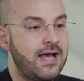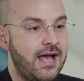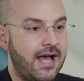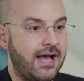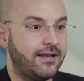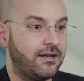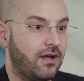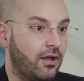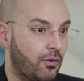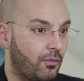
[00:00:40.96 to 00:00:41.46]

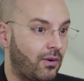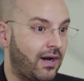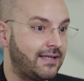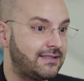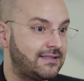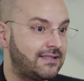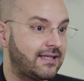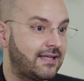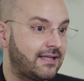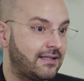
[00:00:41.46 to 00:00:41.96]
And
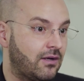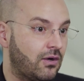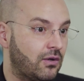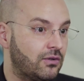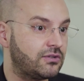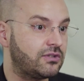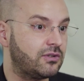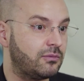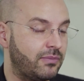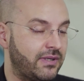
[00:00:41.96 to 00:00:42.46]
otherwise, it can
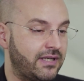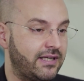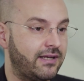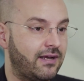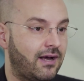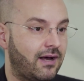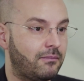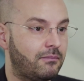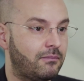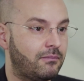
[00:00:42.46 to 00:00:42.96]
also be
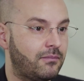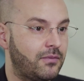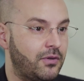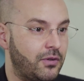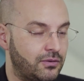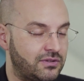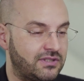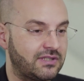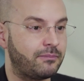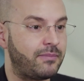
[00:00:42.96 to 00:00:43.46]

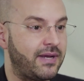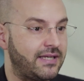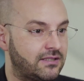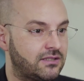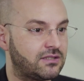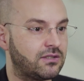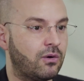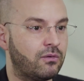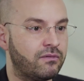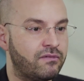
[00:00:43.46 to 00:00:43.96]
using a
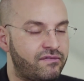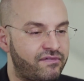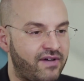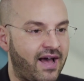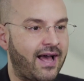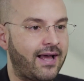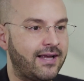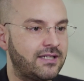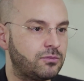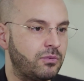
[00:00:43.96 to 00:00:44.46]
patient's own
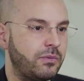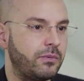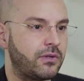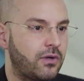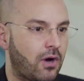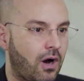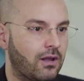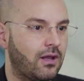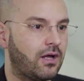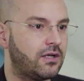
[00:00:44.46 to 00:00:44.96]
fat, as we would
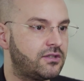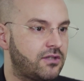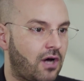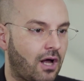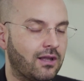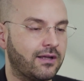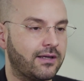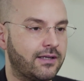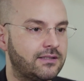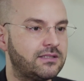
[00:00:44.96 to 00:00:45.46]
call it,
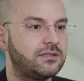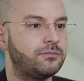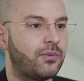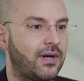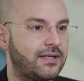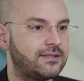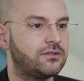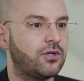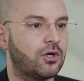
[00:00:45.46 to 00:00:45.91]
autologous breast